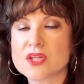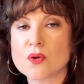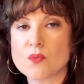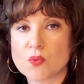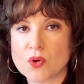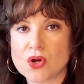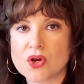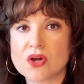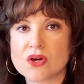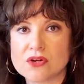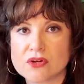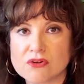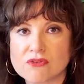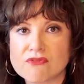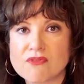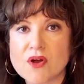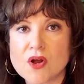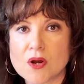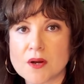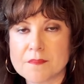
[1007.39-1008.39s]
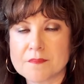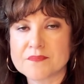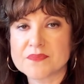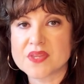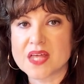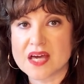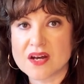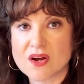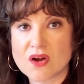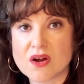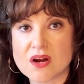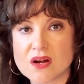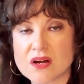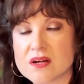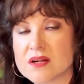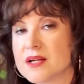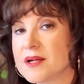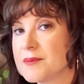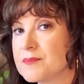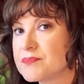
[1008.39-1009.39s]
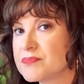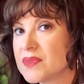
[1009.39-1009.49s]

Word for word: that work on her farm, that are